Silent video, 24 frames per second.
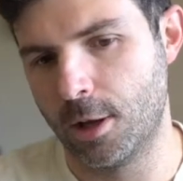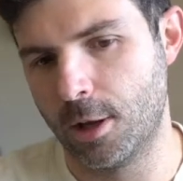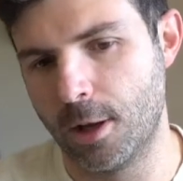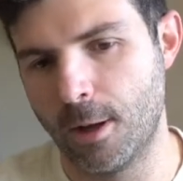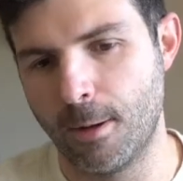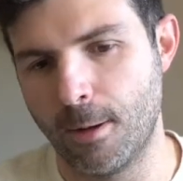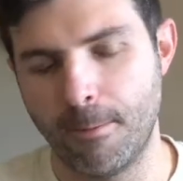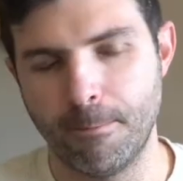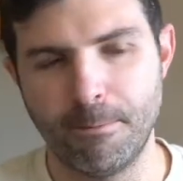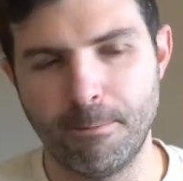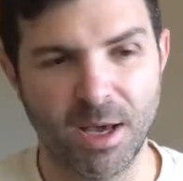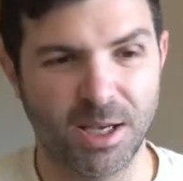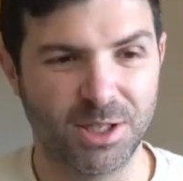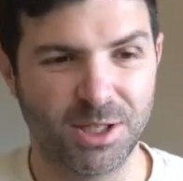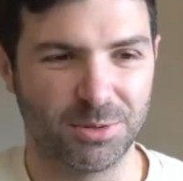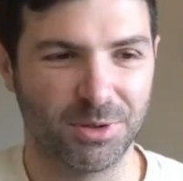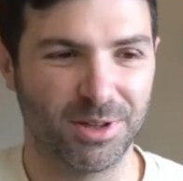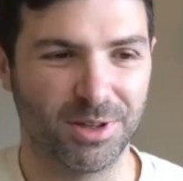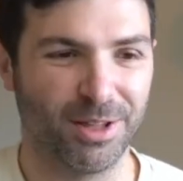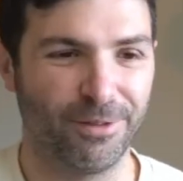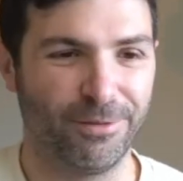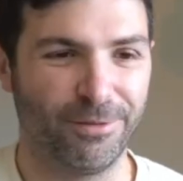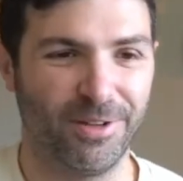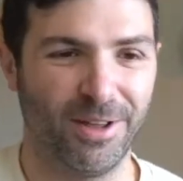Mixed with
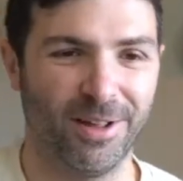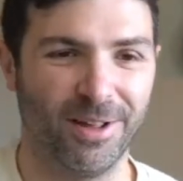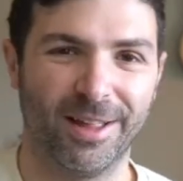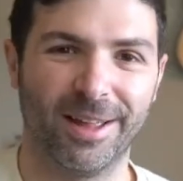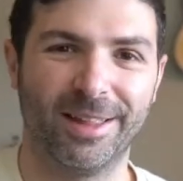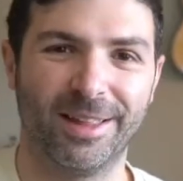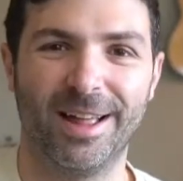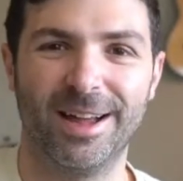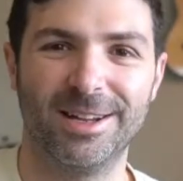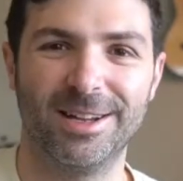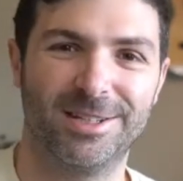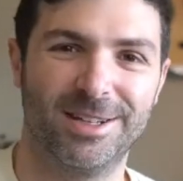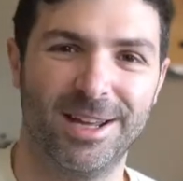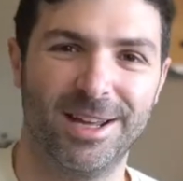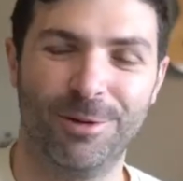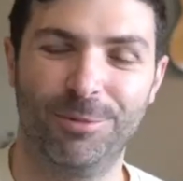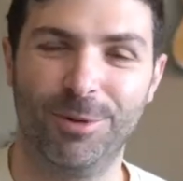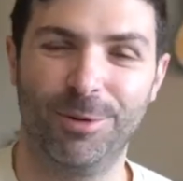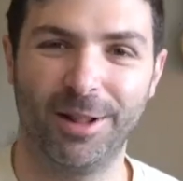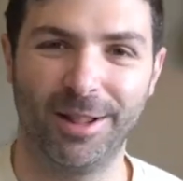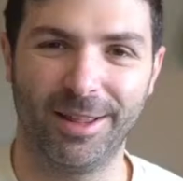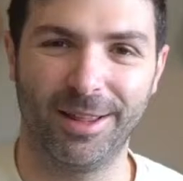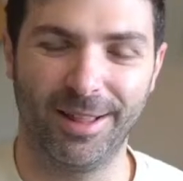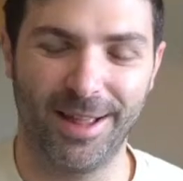the feeling that it
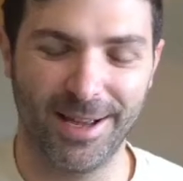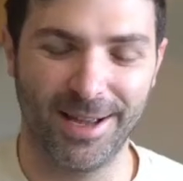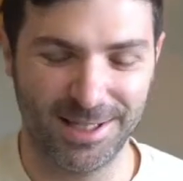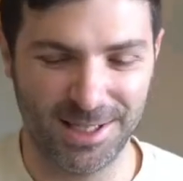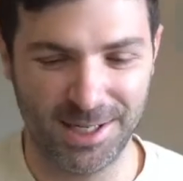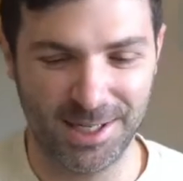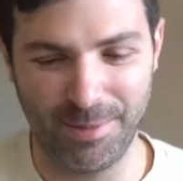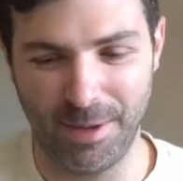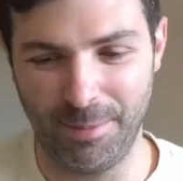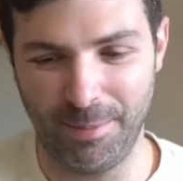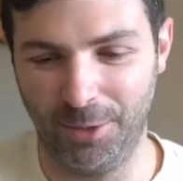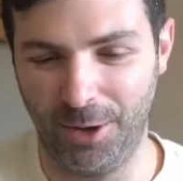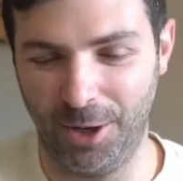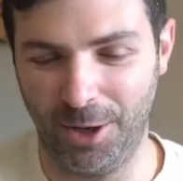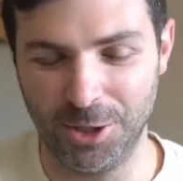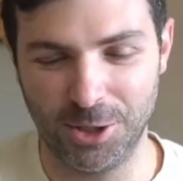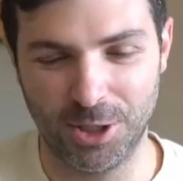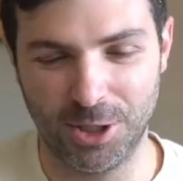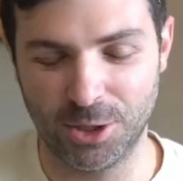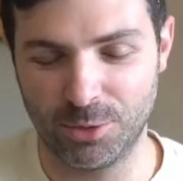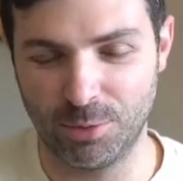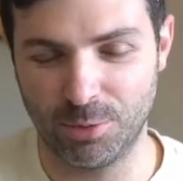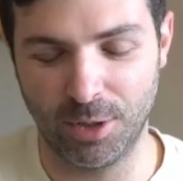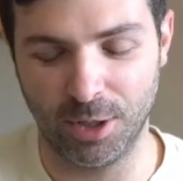really likes to be plushed.
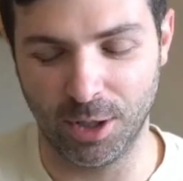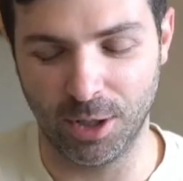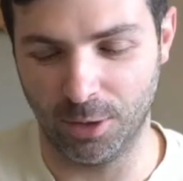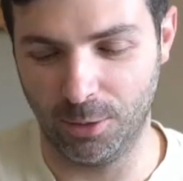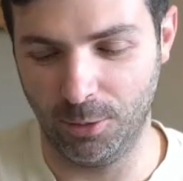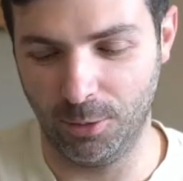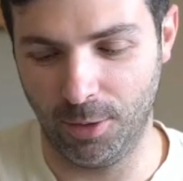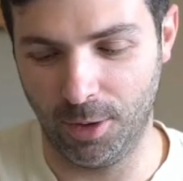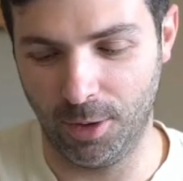It's really cool.